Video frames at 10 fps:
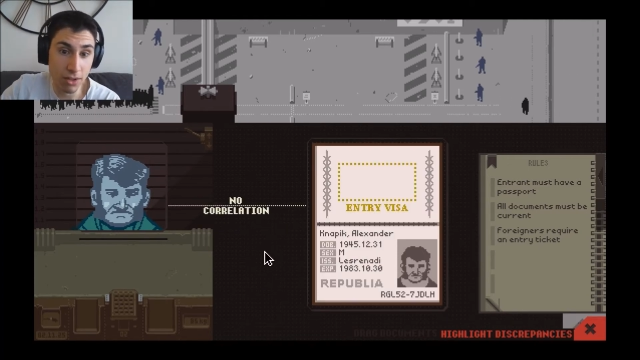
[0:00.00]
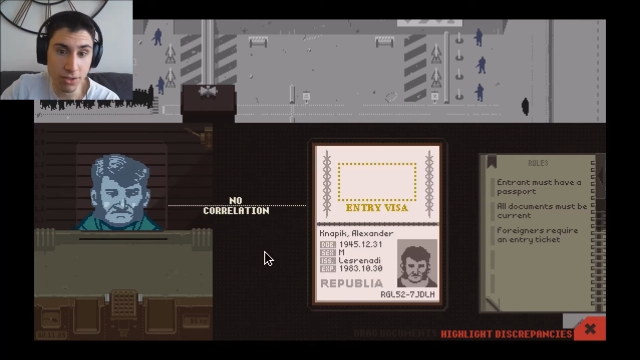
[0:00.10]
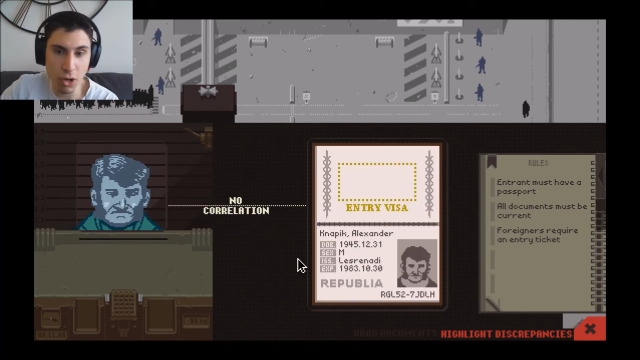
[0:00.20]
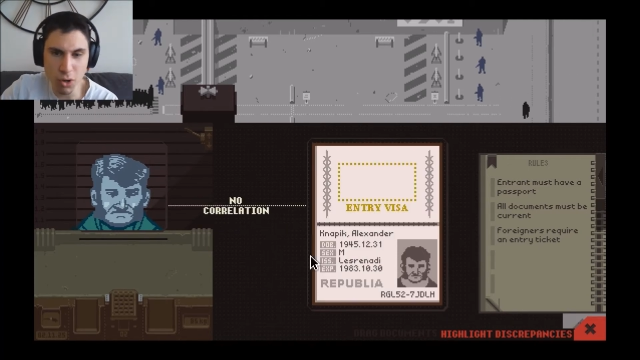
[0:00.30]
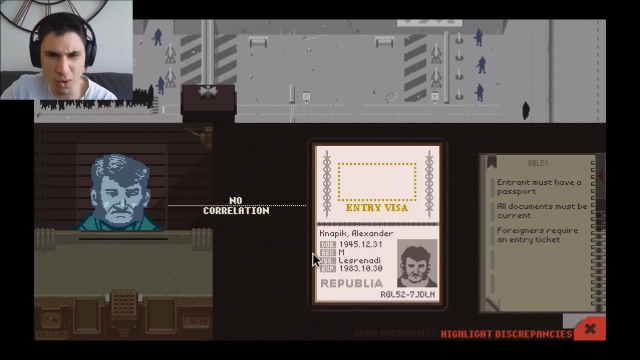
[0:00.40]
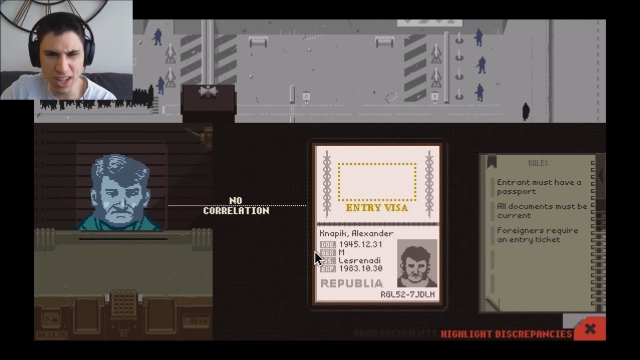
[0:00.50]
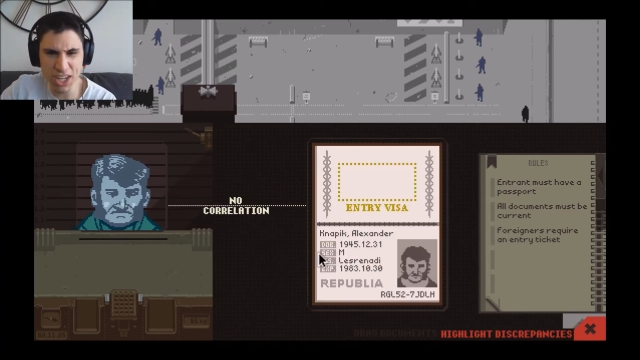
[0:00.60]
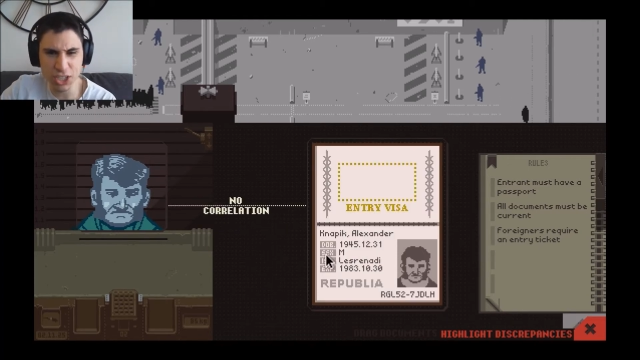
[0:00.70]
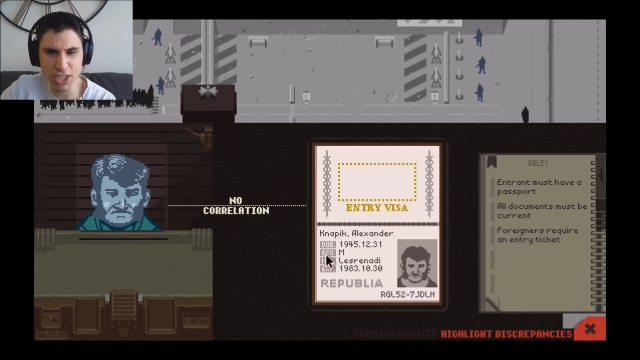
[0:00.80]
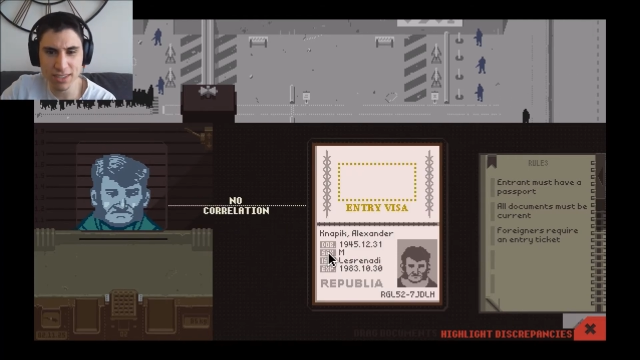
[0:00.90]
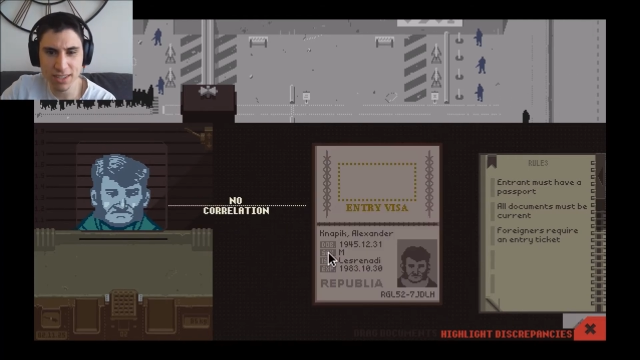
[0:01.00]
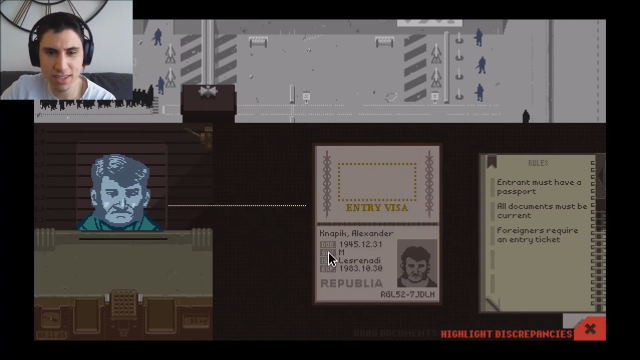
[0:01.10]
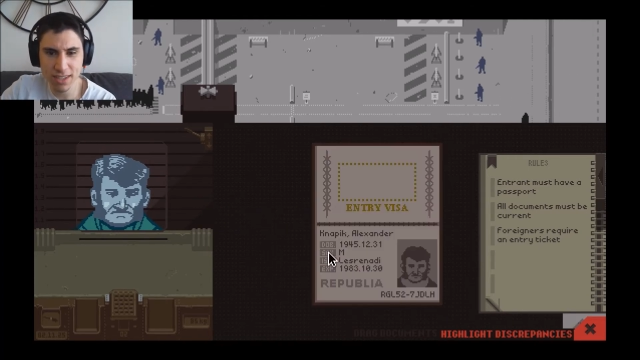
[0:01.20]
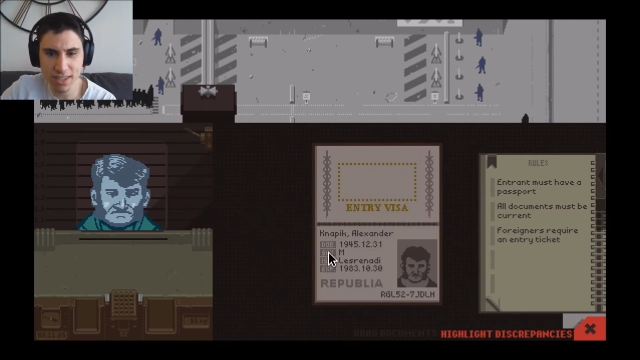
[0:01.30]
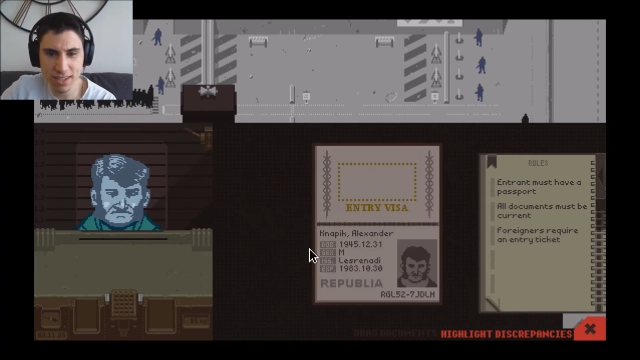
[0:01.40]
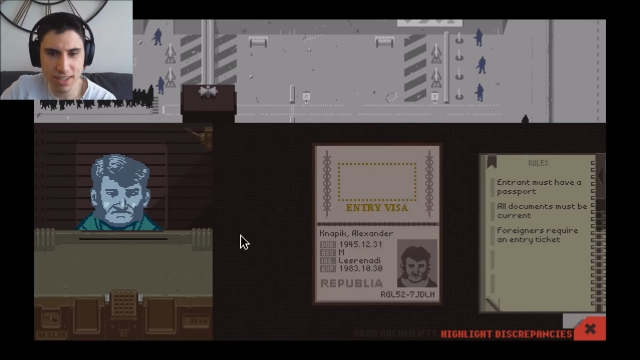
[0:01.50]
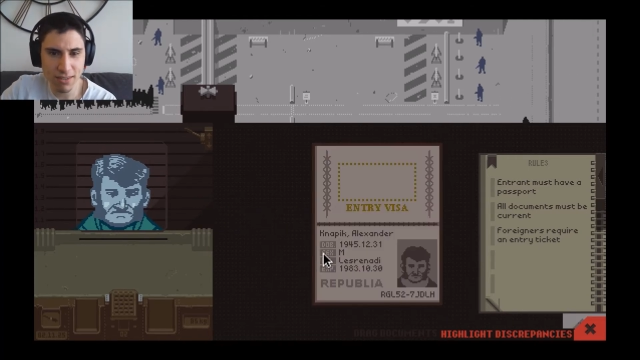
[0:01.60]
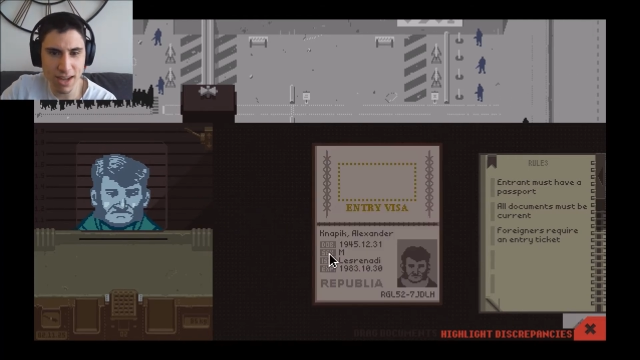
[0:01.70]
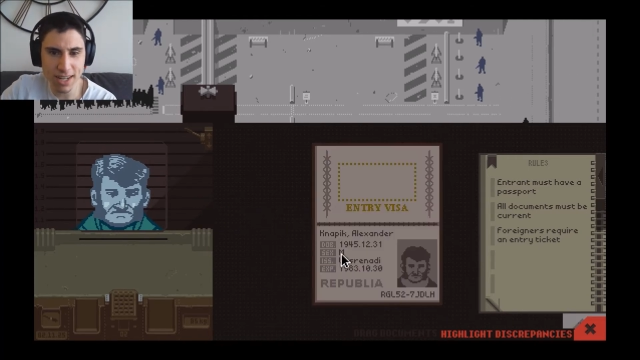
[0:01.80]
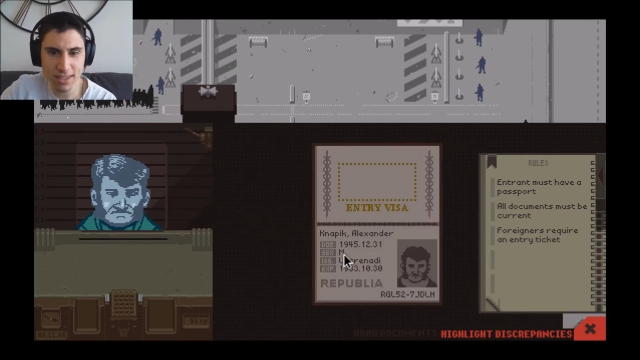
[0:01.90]
No correlation.
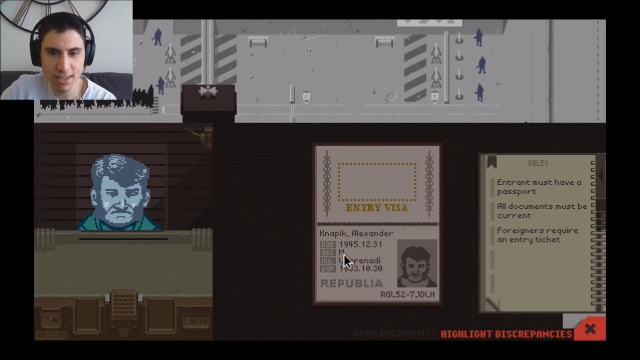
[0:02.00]
What?